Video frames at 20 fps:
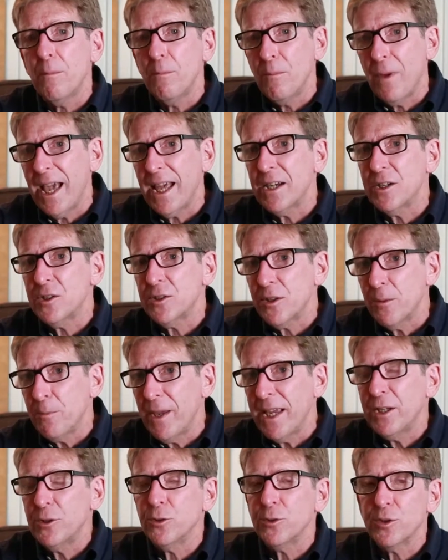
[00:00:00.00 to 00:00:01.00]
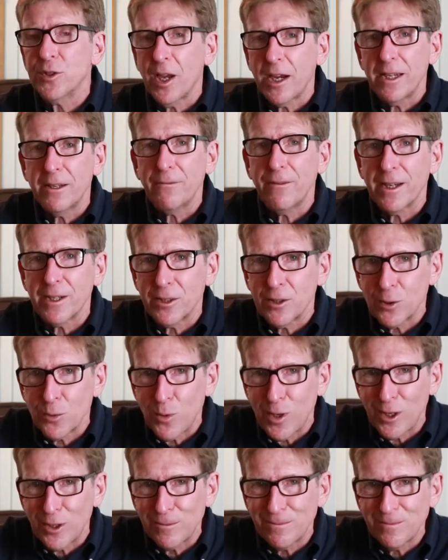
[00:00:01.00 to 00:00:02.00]
manage the major side effect as
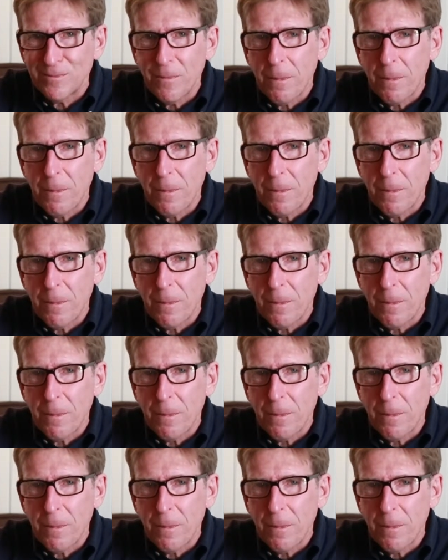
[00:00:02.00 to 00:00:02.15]
well.